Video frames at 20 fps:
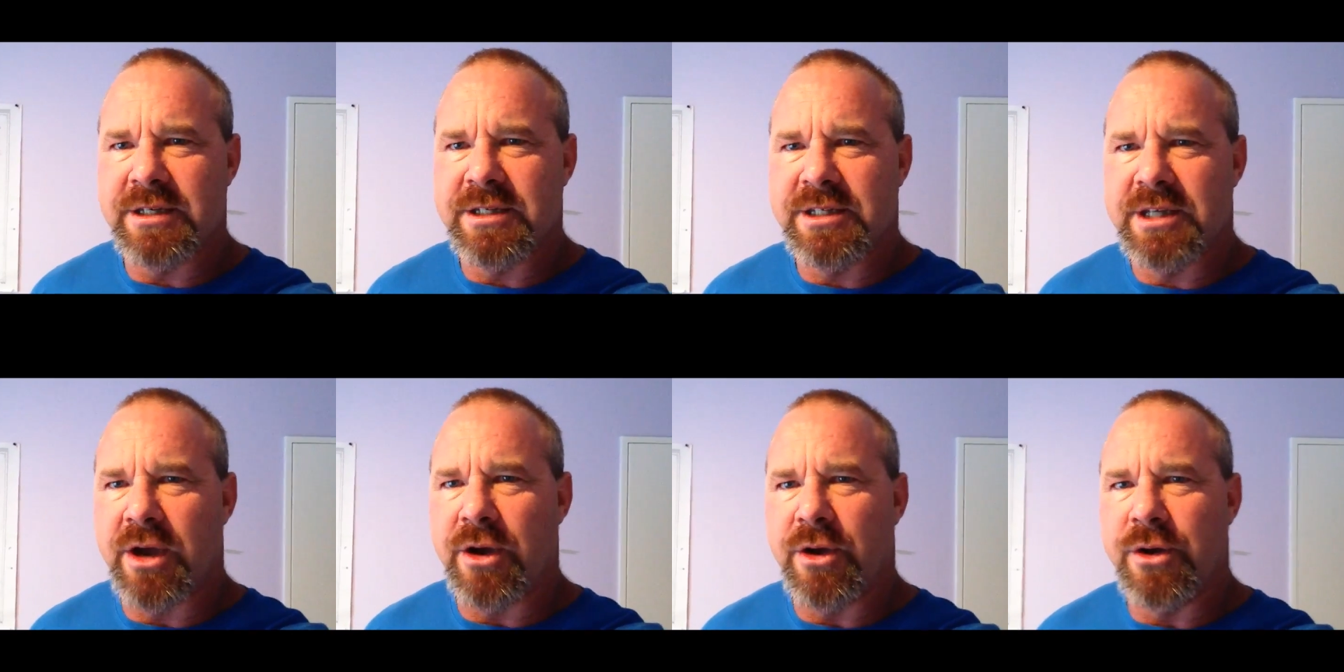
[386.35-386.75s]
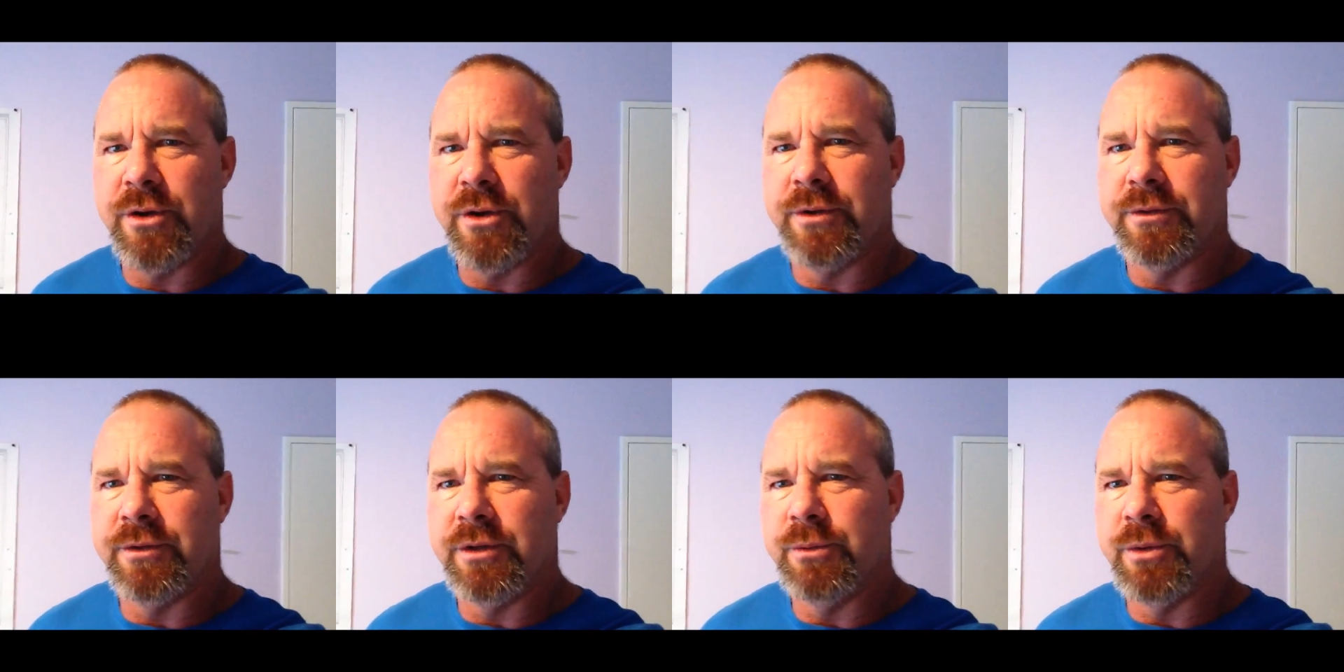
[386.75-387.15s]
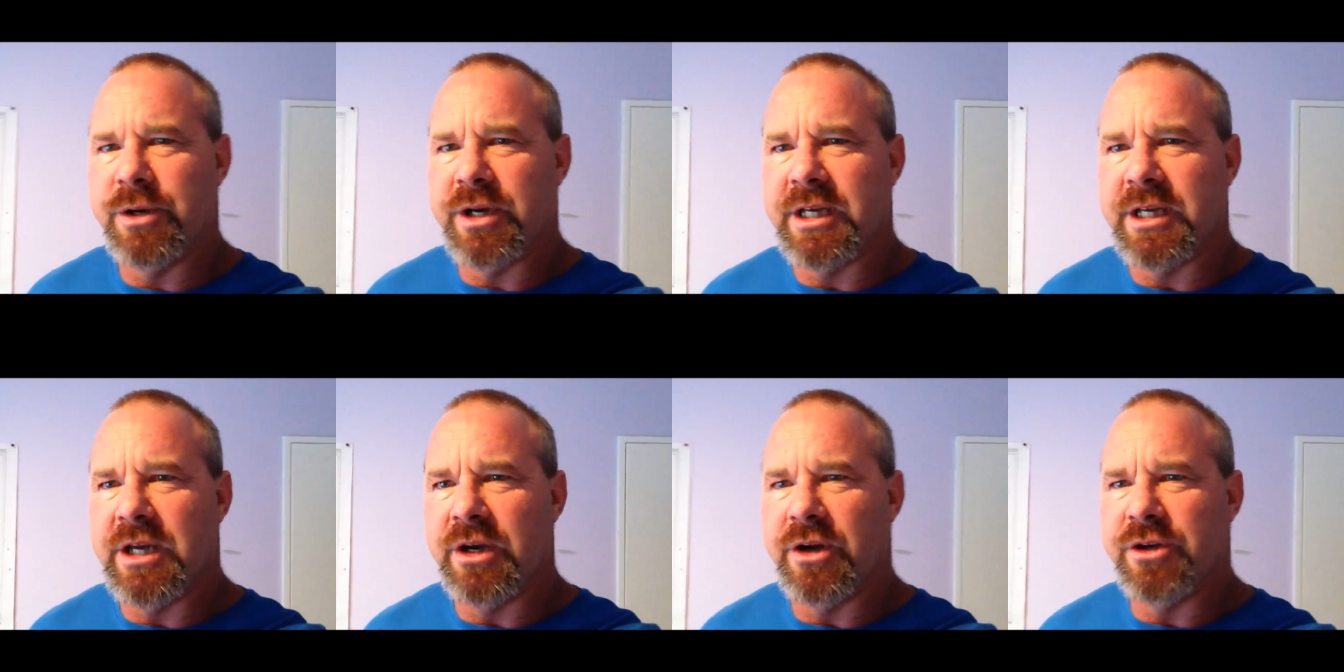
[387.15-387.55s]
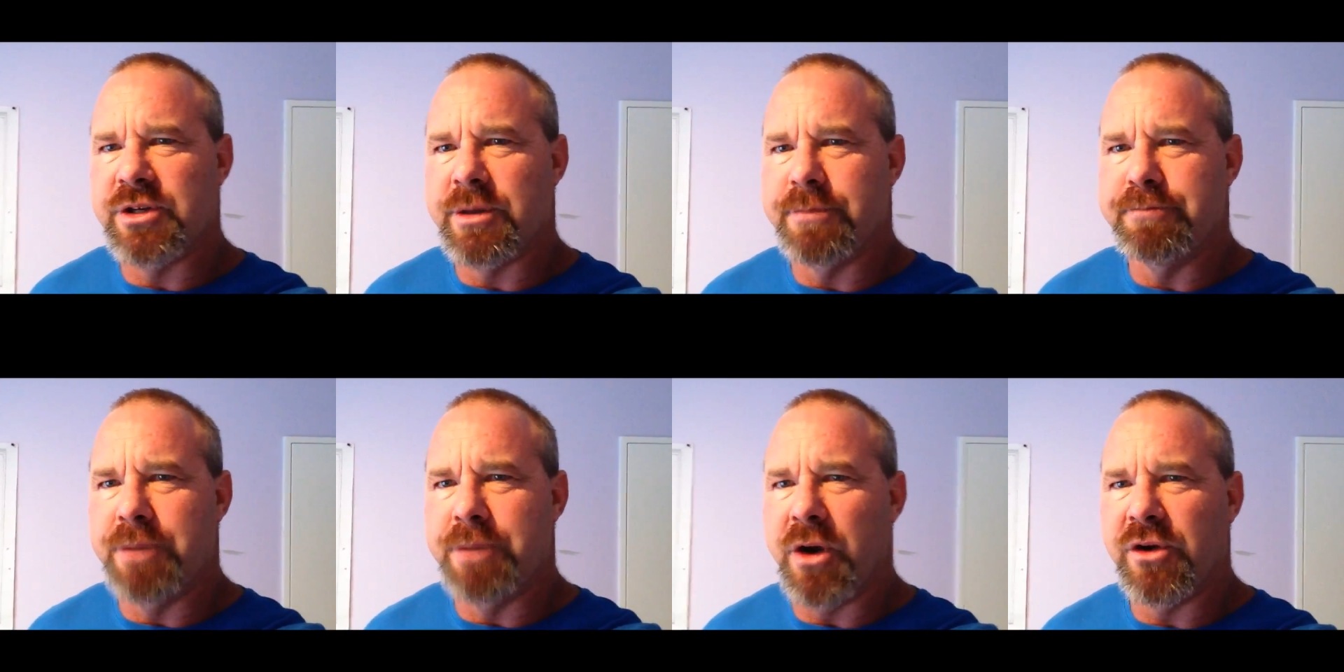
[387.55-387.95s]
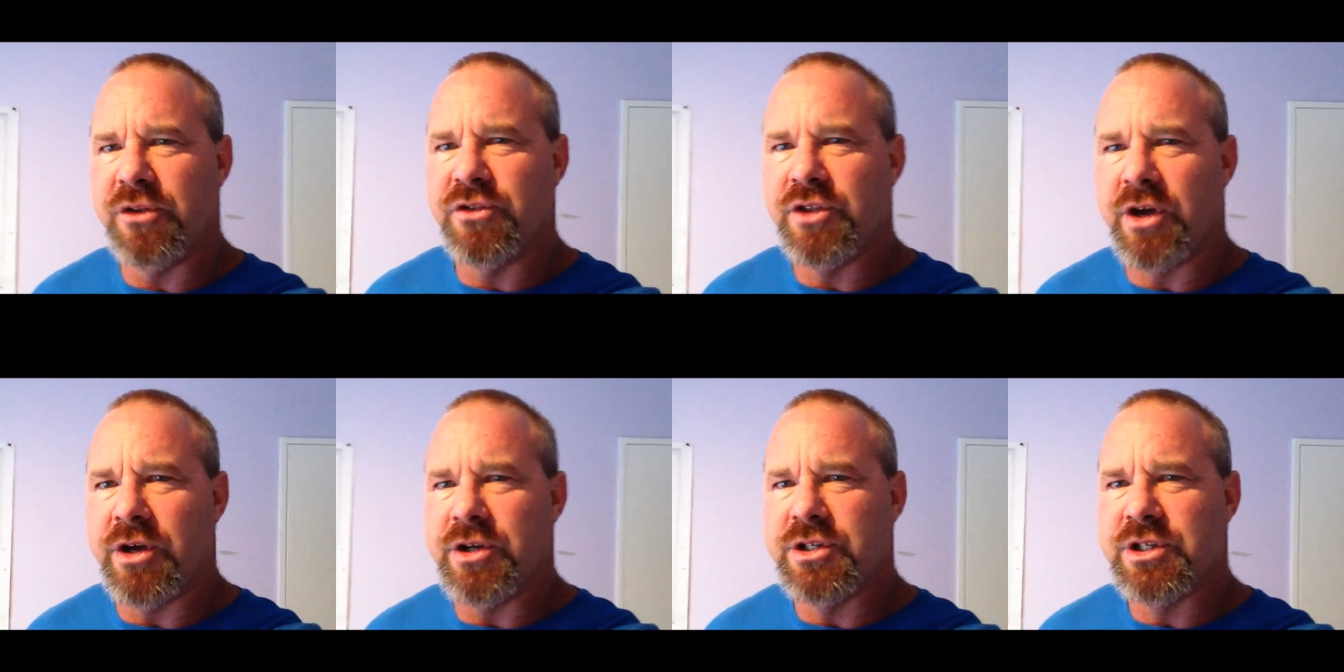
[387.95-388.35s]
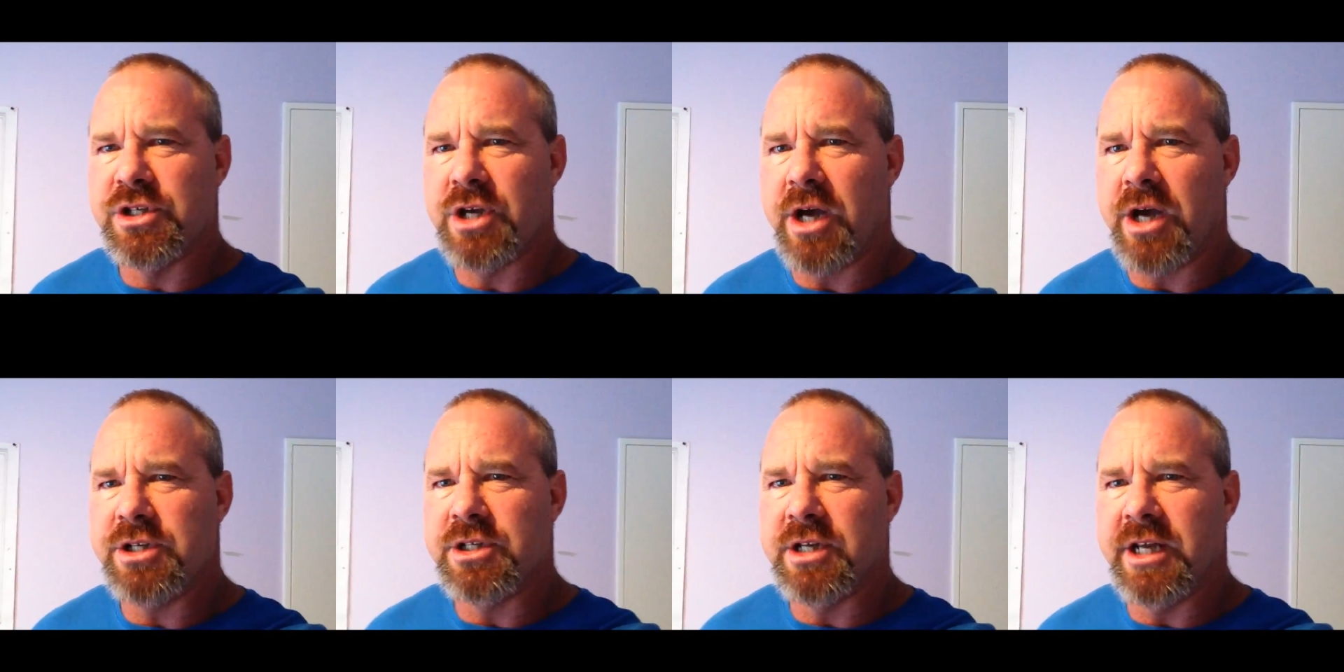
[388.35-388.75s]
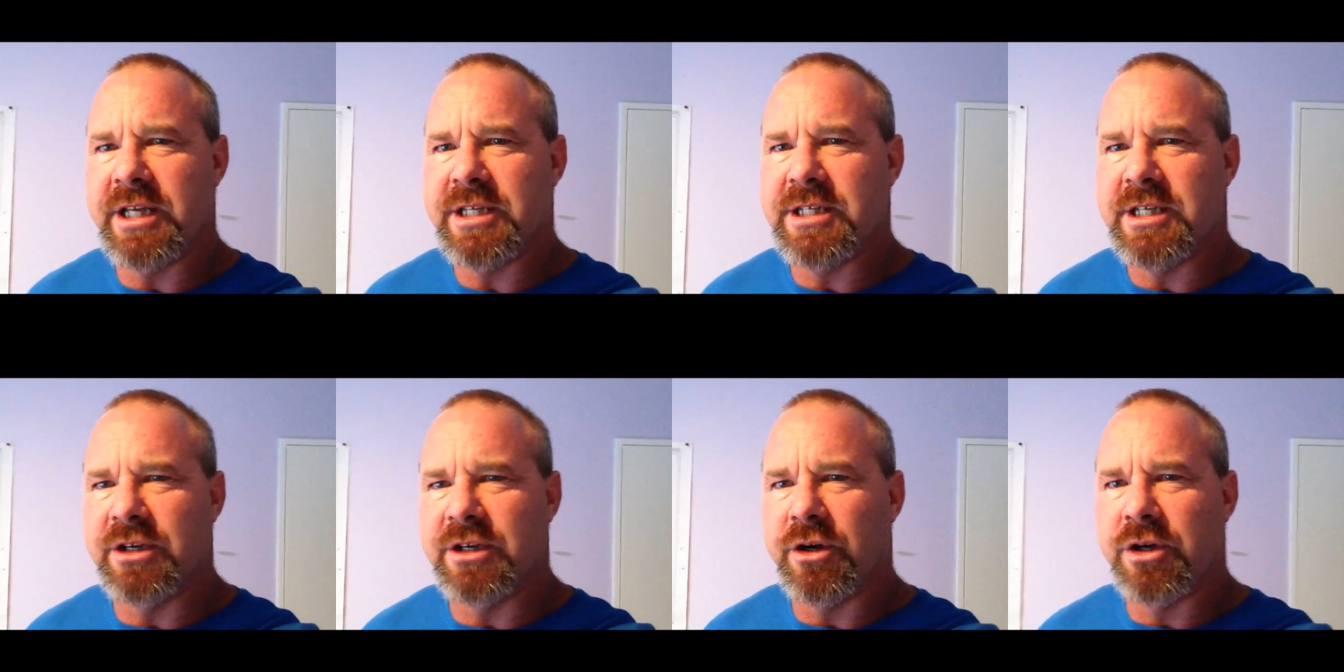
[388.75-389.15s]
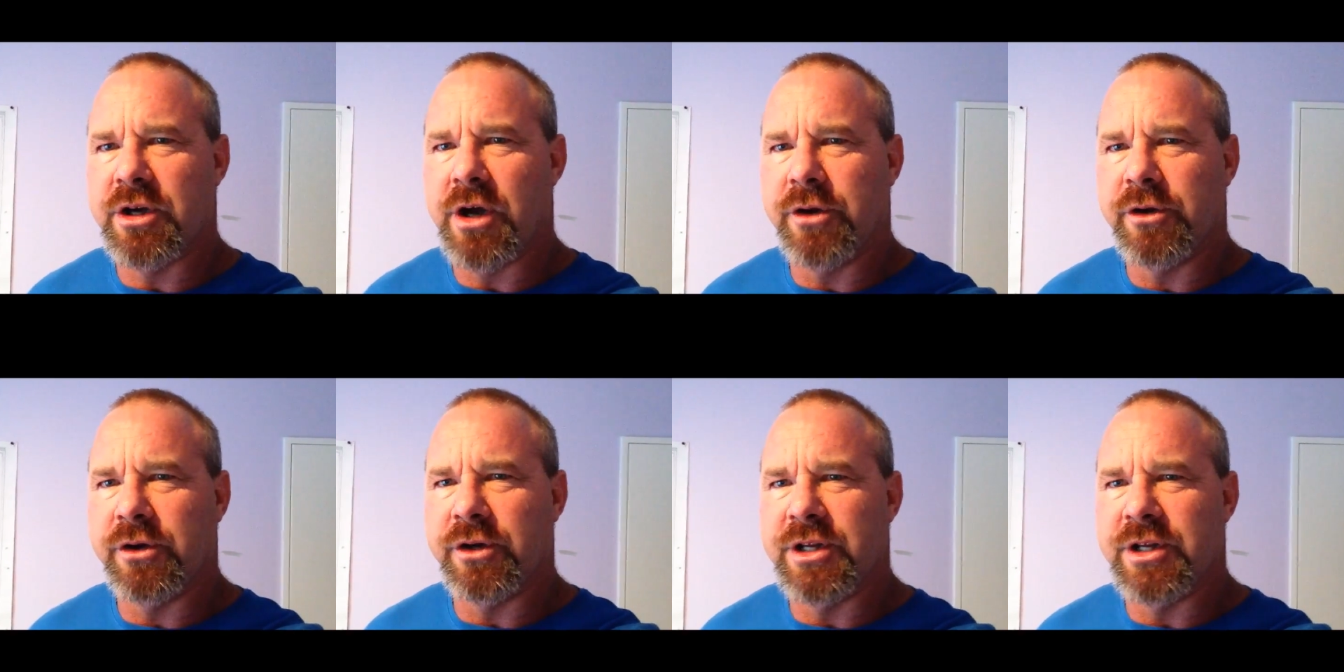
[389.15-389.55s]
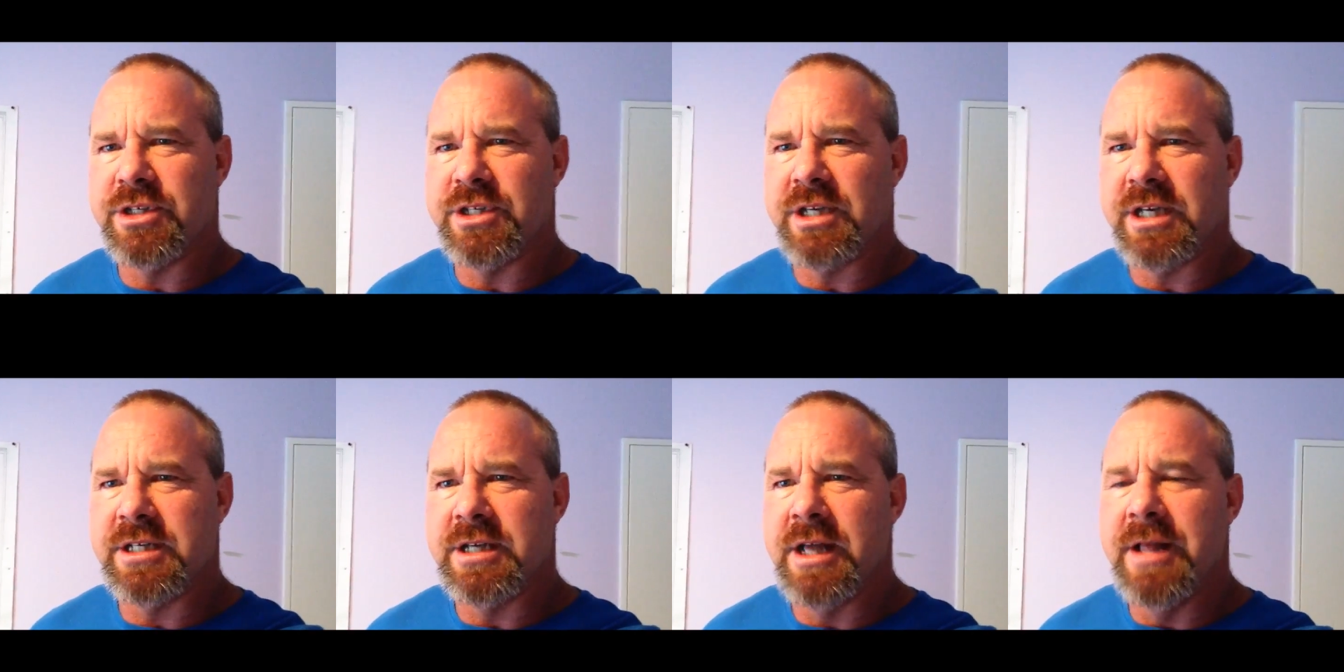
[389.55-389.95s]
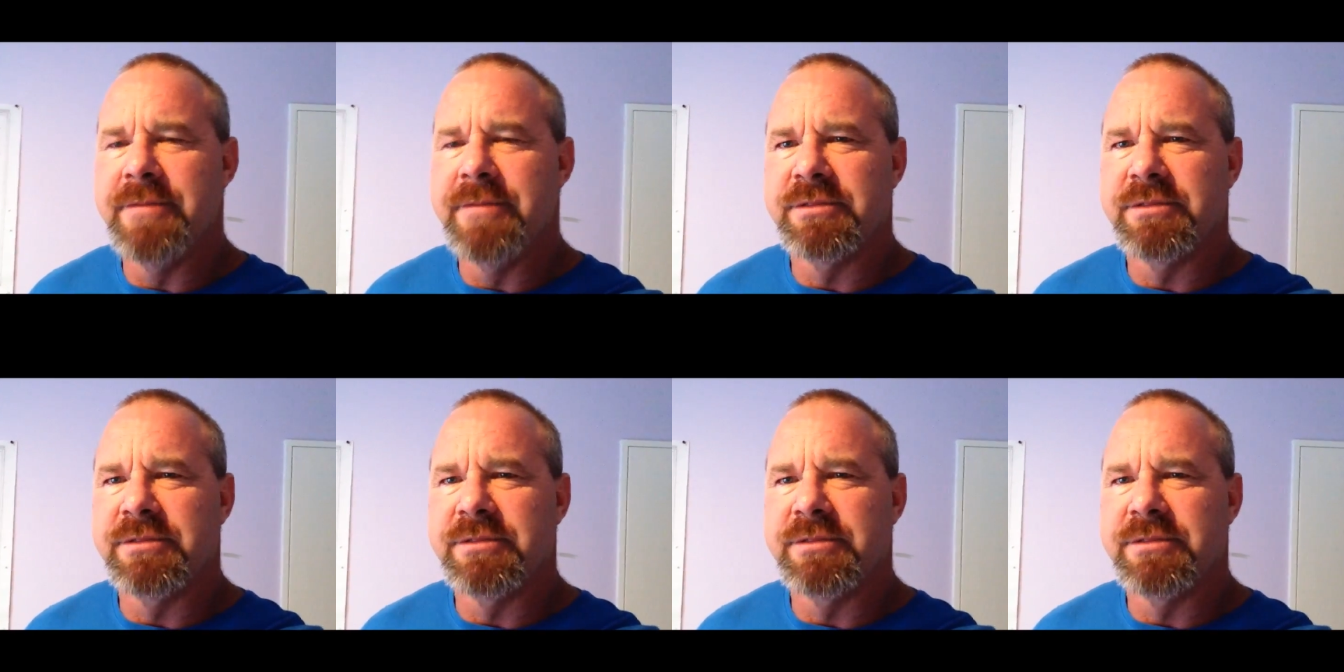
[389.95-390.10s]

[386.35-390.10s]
so you want to get onto both those sites, legacy.co.nz,